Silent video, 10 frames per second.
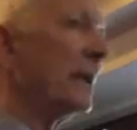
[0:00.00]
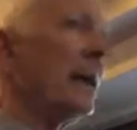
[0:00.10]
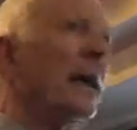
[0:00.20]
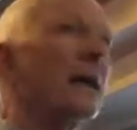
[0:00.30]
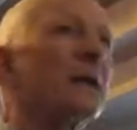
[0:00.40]

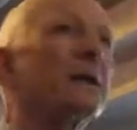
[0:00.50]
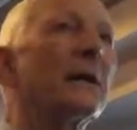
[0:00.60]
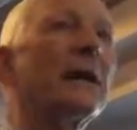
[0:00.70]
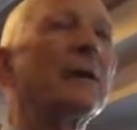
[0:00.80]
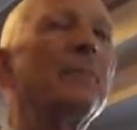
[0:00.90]
And
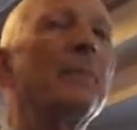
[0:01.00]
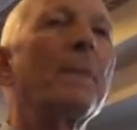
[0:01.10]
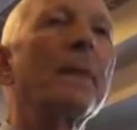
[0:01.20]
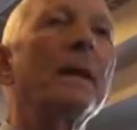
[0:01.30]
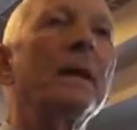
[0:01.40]

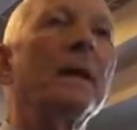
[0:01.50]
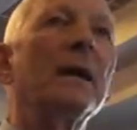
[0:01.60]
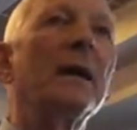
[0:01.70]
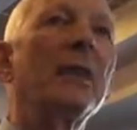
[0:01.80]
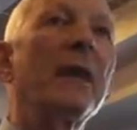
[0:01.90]

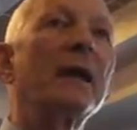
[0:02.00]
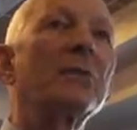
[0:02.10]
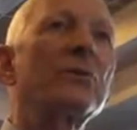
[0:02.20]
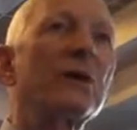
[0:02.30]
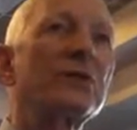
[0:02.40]

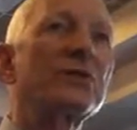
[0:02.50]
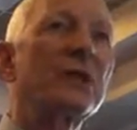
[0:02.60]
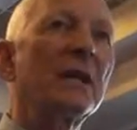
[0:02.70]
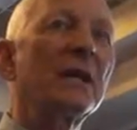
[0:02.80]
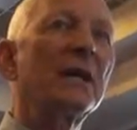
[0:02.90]
that
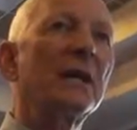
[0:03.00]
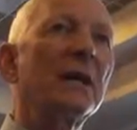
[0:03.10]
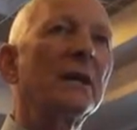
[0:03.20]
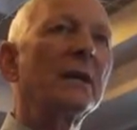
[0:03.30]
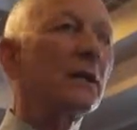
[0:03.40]
trustee
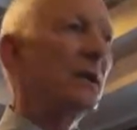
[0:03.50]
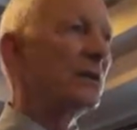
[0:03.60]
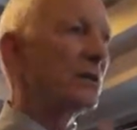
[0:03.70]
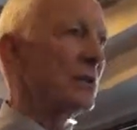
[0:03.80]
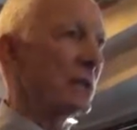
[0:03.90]
then
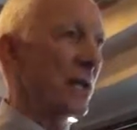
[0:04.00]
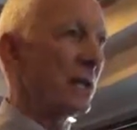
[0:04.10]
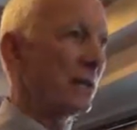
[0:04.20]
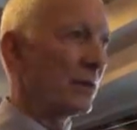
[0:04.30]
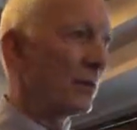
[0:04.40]
is to
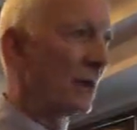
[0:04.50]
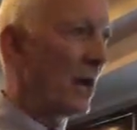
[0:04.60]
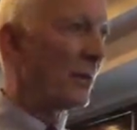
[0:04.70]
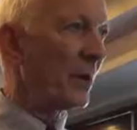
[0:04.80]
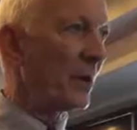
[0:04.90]
take the
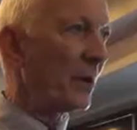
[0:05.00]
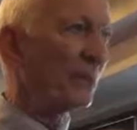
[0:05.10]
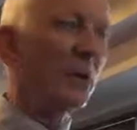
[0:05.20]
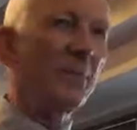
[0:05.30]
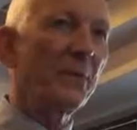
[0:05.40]
property
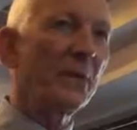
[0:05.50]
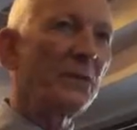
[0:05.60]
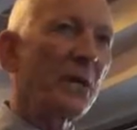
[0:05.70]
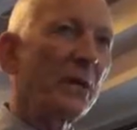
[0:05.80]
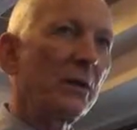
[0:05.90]
from the
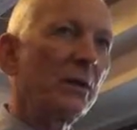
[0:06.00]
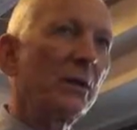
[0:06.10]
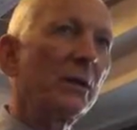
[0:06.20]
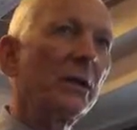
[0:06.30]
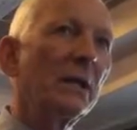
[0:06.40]

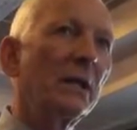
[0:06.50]
executor,